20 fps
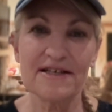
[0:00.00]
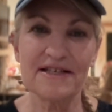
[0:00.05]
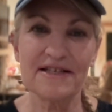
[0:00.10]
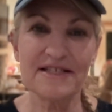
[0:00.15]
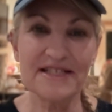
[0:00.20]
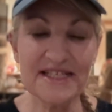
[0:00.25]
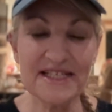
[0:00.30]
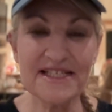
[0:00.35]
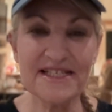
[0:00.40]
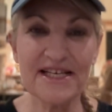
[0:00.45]

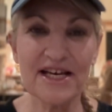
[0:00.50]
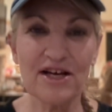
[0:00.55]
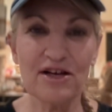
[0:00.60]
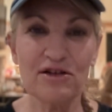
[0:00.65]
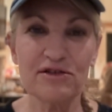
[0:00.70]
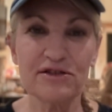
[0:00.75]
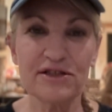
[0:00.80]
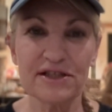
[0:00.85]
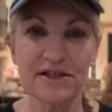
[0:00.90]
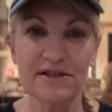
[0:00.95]

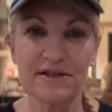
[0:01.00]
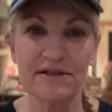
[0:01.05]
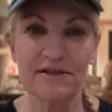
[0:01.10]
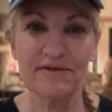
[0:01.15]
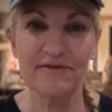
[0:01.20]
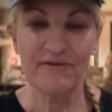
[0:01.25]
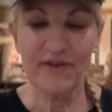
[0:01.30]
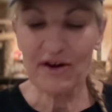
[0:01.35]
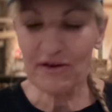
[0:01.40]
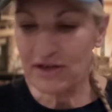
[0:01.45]
detailed,
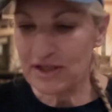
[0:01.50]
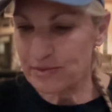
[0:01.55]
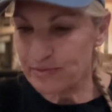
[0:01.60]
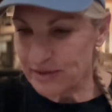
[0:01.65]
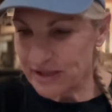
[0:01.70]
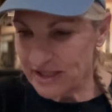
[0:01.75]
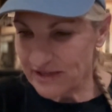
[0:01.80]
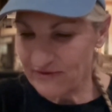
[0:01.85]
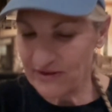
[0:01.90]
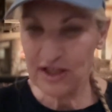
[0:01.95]
very
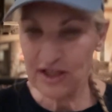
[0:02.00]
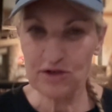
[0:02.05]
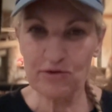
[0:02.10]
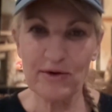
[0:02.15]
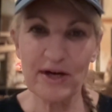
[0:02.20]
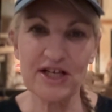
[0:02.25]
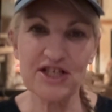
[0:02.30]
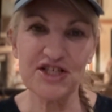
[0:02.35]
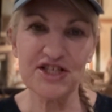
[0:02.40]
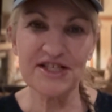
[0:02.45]
specific
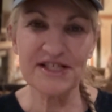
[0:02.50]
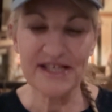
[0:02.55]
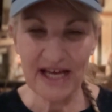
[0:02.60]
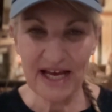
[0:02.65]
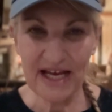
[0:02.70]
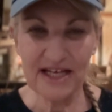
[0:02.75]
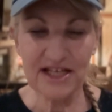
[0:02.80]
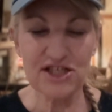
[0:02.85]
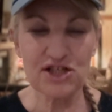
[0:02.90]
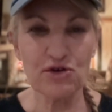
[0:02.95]
directions,
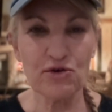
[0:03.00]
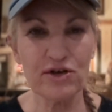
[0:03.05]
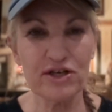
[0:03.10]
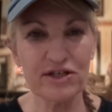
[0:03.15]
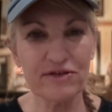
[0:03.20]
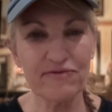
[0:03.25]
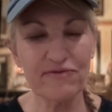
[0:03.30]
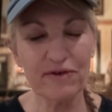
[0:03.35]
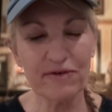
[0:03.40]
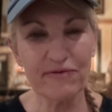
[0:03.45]
and it's going
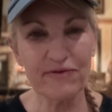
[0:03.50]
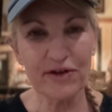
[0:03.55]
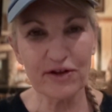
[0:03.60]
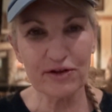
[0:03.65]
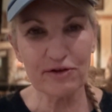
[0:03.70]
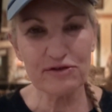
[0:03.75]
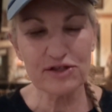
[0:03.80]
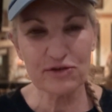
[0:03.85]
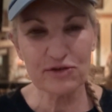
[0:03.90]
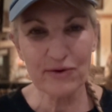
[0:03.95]
to fulfill
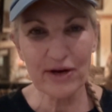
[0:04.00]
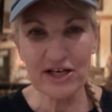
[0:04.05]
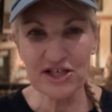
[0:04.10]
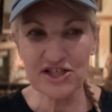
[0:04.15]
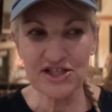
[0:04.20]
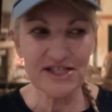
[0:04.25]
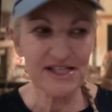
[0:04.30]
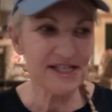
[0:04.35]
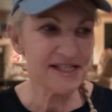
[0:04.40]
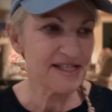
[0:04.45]
those
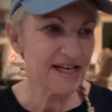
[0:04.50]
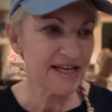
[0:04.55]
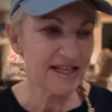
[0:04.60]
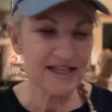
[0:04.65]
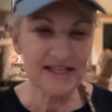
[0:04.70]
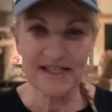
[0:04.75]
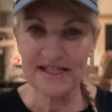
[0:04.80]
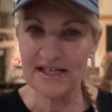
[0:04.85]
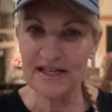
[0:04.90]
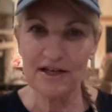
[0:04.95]
directions. It's like
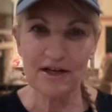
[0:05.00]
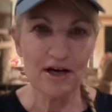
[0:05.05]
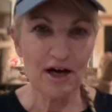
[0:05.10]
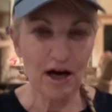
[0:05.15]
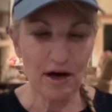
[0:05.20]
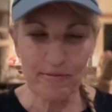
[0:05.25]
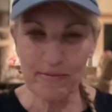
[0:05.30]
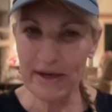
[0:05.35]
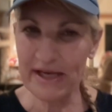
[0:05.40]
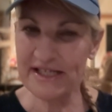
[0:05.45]
this
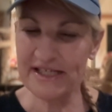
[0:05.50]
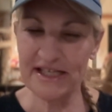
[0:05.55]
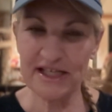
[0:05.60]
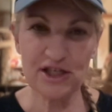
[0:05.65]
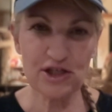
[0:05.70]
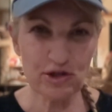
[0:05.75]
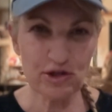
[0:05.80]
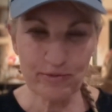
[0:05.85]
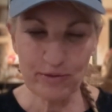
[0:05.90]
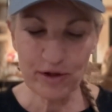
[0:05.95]
amazing
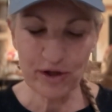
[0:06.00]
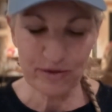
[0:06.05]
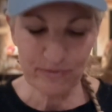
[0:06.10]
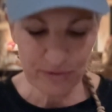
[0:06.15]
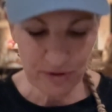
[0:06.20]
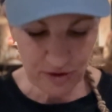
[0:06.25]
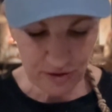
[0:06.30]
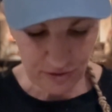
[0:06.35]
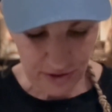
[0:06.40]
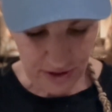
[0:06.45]

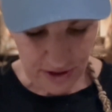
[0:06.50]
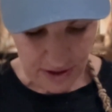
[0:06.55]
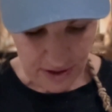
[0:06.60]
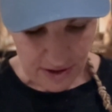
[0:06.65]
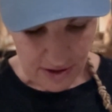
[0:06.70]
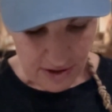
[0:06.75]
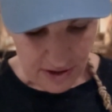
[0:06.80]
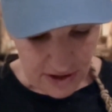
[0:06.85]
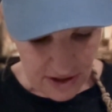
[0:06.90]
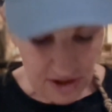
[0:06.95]
supercomputer.
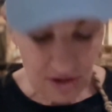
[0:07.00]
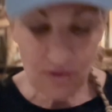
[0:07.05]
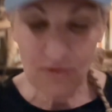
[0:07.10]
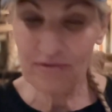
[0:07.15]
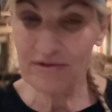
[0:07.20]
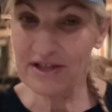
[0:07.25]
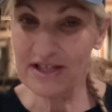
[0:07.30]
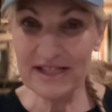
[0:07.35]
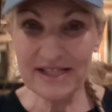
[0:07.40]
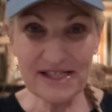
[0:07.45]
So
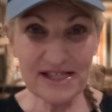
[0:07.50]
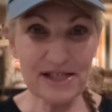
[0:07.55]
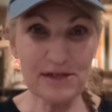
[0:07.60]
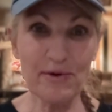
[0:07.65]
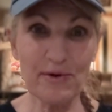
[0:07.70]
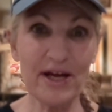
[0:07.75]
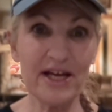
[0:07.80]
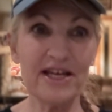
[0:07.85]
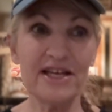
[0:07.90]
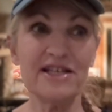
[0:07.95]
this is
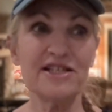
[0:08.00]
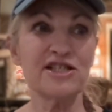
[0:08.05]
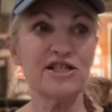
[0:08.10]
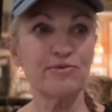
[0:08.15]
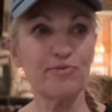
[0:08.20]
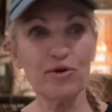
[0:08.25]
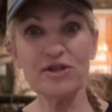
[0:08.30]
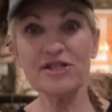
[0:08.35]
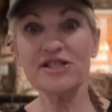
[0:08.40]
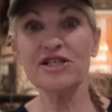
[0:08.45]
why in
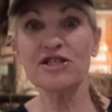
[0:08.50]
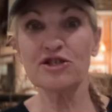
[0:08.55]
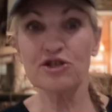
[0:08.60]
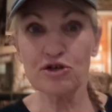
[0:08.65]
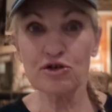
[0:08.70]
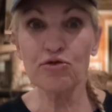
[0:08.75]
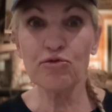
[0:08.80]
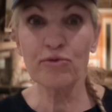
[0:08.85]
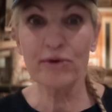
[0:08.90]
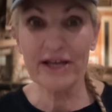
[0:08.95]
sports in
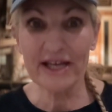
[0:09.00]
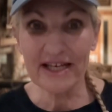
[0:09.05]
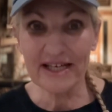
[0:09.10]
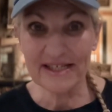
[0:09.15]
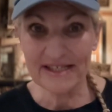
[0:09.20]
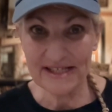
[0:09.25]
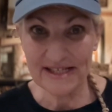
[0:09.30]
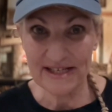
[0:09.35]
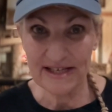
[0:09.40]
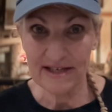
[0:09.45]
2
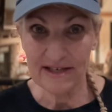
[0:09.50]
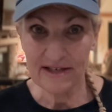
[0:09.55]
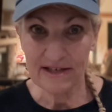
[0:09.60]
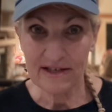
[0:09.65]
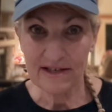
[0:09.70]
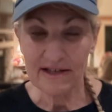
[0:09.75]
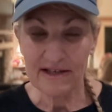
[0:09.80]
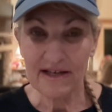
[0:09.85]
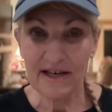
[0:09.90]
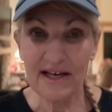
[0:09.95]
weeks,
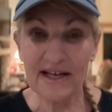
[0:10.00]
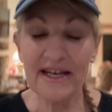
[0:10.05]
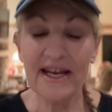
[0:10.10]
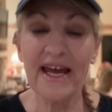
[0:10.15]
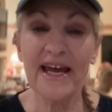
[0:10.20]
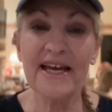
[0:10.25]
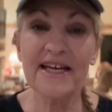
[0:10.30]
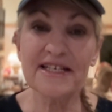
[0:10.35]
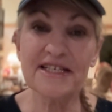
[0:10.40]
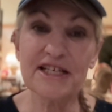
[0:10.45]
an
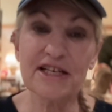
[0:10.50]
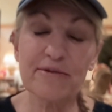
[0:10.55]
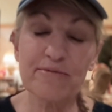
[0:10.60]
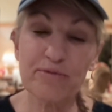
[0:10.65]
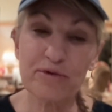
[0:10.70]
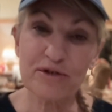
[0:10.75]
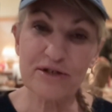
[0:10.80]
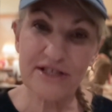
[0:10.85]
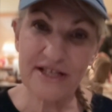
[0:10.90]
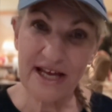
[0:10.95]

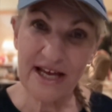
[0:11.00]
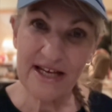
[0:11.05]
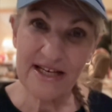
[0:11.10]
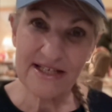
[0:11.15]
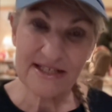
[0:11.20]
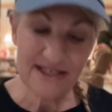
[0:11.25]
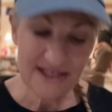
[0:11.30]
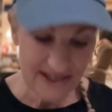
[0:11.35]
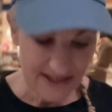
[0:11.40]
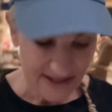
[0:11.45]
18%.